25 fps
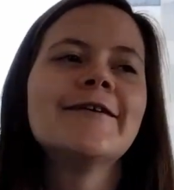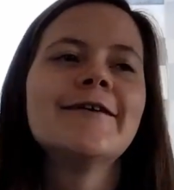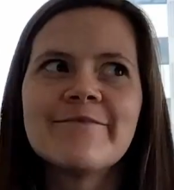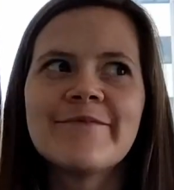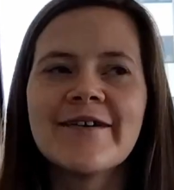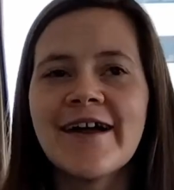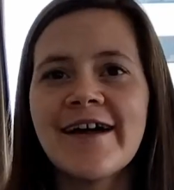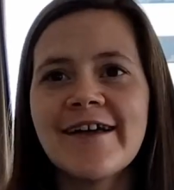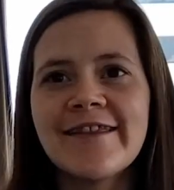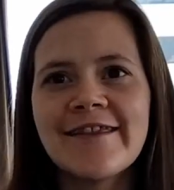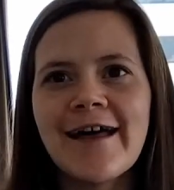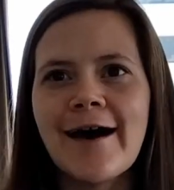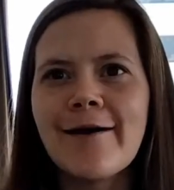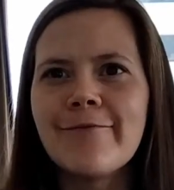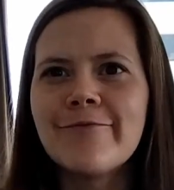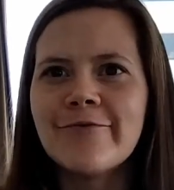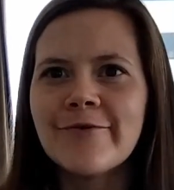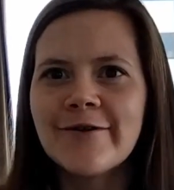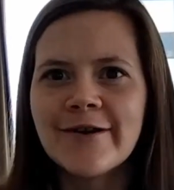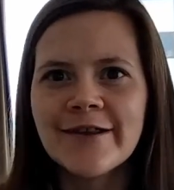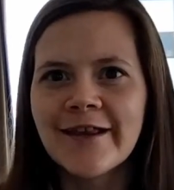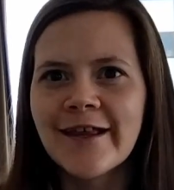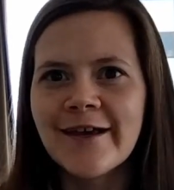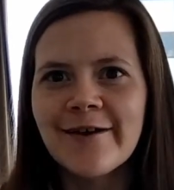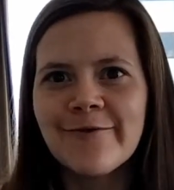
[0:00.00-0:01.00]
but at that
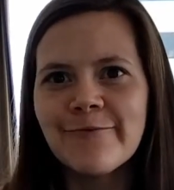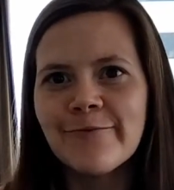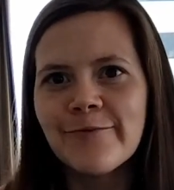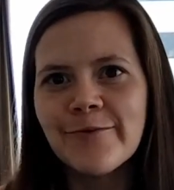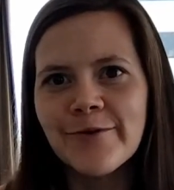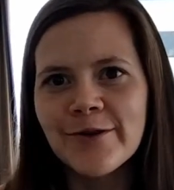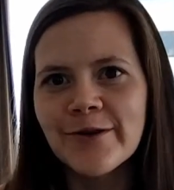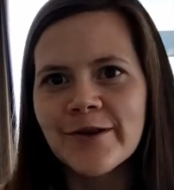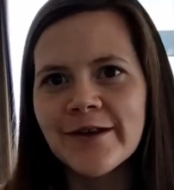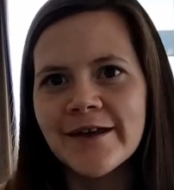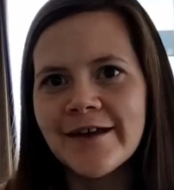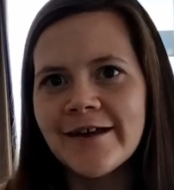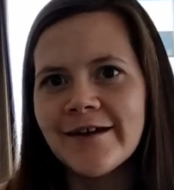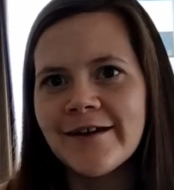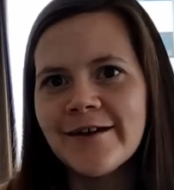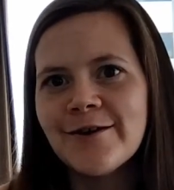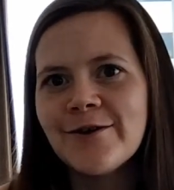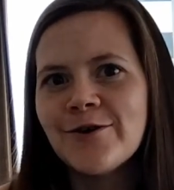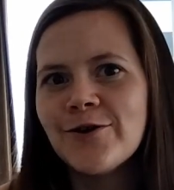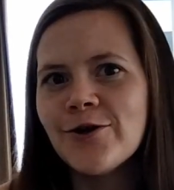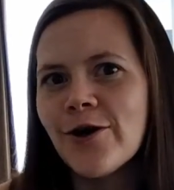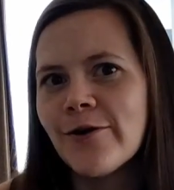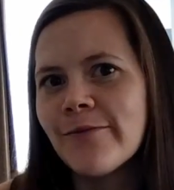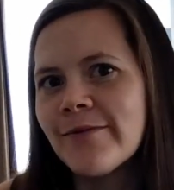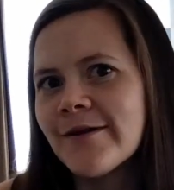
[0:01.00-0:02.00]
point, like, really
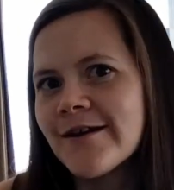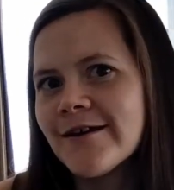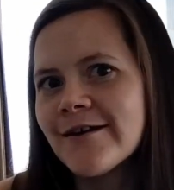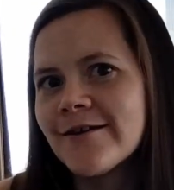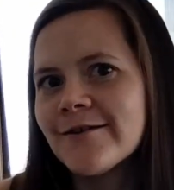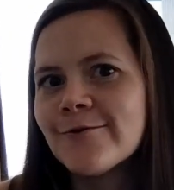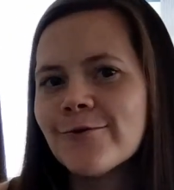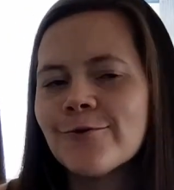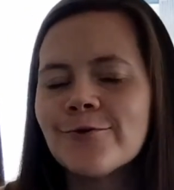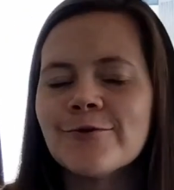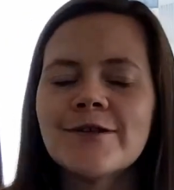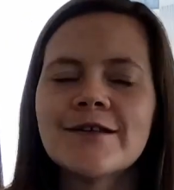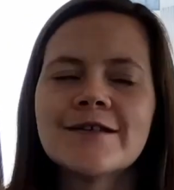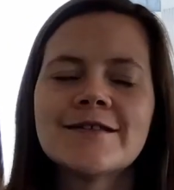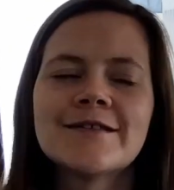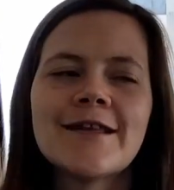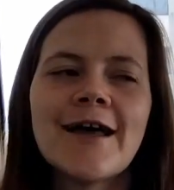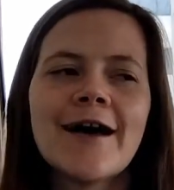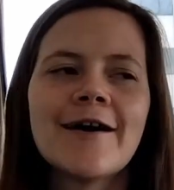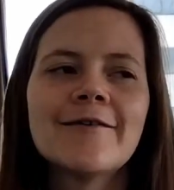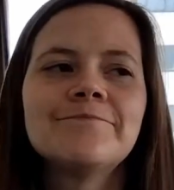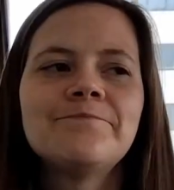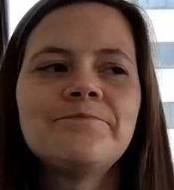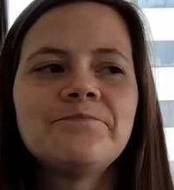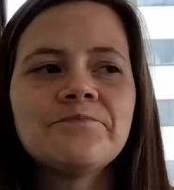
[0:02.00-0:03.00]
nobody had told us
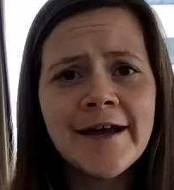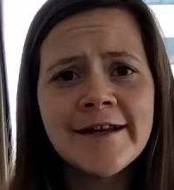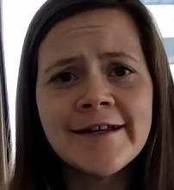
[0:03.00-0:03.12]
that.